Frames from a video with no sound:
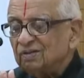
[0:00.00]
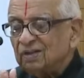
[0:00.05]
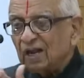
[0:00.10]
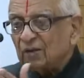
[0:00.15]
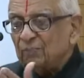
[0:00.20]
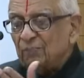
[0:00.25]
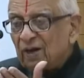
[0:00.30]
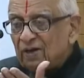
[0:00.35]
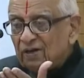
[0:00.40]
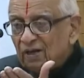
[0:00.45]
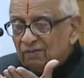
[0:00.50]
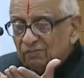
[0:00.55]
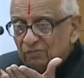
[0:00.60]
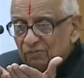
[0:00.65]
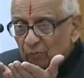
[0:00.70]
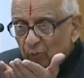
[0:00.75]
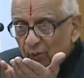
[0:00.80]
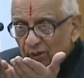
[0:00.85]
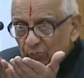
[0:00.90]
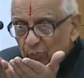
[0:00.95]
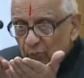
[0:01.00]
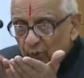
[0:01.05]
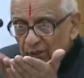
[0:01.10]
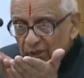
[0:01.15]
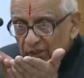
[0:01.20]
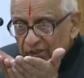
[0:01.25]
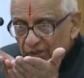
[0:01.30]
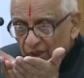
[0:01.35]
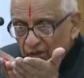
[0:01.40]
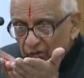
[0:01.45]
Dharma
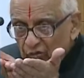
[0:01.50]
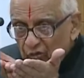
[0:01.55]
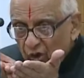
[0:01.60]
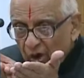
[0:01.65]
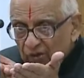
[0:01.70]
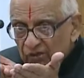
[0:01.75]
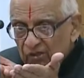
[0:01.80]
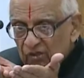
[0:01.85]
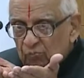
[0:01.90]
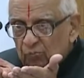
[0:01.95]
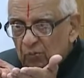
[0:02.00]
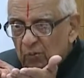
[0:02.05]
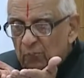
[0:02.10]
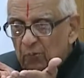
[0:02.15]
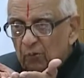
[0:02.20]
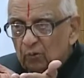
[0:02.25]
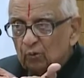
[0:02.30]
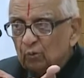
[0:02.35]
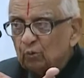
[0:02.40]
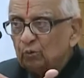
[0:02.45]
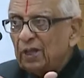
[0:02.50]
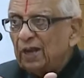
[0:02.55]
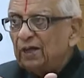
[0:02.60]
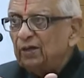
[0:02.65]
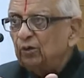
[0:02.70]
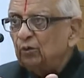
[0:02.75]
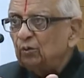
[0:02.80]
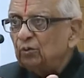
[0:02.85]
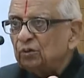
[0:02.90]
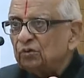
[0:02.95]
only enjoins people to
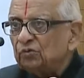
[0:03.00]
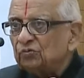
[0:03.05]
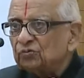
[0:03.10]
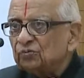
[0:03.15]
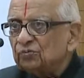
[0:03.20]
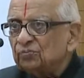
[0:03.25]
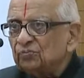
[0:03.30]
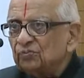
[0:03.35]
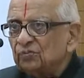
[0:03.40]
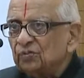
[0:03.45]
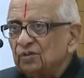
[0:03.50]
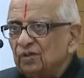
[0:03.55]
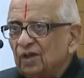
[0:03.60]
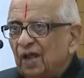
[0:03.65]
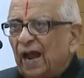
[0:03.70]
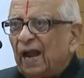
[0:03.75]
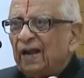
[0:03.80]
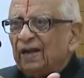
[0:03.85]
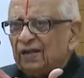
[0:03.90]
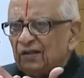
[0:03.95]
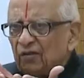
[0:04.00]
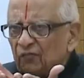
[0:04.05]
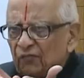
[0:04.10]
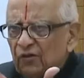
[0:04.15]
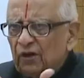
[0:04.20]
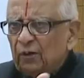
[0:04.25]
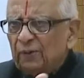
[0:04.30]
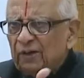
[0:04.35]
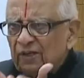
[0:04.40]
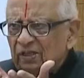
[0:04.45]
their duties. And
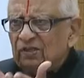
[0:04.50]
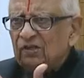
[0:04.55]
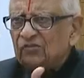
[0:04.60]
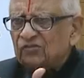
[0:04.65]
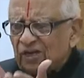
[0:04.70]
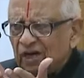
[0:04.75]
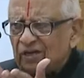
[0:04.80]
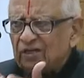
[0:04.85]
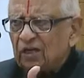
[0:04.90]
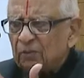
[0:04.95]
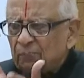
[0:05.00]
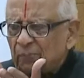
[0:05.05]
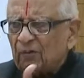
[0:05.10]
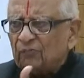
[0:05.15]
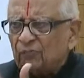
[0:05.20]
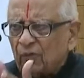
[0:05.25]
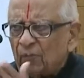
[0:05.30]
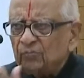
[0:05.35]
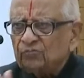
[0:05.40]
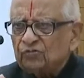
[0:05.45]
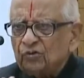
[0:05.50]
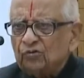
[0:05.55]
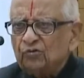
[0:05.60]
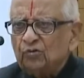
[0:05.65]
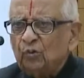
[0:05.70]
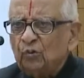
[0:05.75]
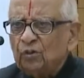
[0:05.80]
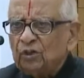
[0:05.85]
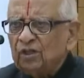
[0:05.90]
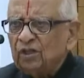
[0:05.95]
everybody in this country performs his
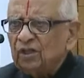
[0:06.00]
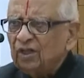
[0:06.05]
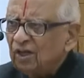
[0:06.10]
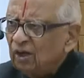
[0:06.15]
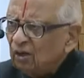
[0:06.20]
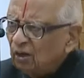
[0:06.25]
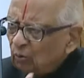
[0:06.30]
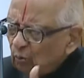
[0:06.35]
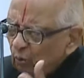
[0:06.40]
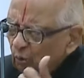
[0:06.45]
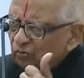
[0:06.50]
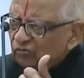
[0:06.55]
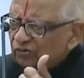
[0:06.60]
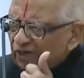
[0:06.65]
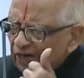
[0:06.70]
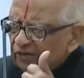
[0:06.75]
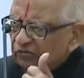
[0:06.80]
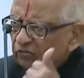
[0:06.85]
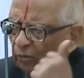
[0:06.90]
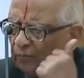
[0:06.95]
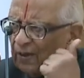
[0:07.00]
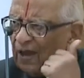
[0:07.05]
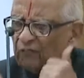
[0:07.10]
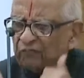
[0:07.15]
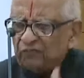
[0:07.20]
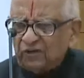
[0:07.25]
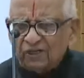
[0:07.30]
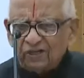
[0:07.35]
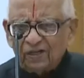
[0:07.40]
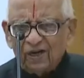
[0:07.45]
duty, whose rights will be
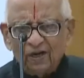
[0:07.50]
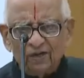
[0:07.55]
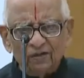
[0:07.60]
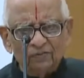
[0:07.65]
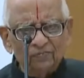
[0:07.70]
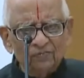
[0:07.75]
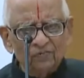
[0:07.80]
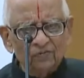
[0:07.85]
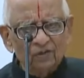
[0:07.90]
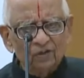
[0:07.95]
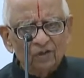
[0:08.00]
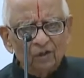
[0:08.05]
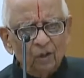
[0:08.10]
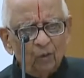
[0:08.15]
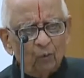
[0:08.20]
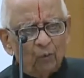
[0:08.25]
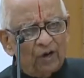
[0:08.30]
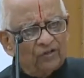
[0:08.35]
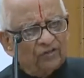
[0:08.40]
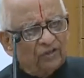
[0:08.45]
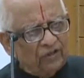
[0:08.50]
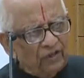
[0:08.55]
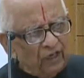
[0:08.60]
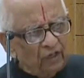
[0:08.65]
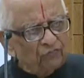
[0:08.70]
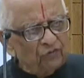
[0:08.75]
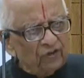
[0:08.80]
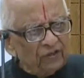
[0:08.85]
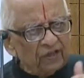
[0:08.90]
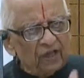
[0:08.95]
affected? What is the
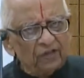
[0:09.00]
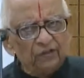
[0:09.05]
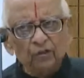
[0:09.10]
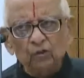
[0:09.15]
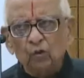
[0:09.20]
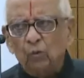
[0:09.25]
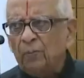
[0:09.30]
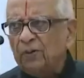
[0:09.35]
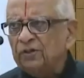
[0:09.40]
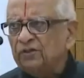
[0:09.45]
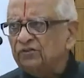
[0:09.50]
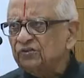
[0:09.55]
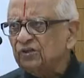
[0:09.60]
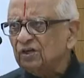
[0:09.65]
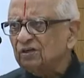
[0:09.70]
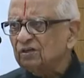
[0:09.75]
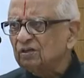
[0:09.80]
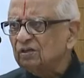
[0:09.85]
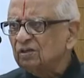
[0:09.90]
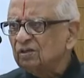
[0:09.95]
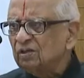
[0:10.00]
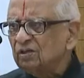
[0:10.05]
need for a 32 petition?